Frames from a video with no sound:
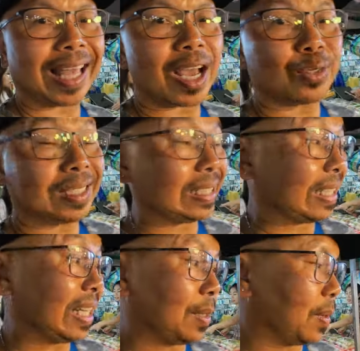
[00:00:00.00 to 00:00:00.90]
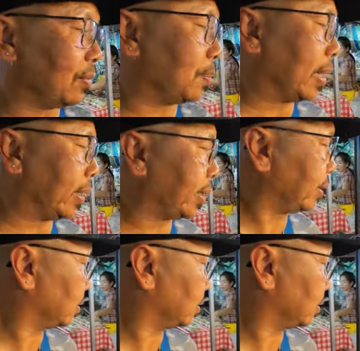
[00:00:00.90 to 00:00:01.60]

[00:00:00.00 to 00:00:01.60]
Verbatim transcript: thousand keep, everybody.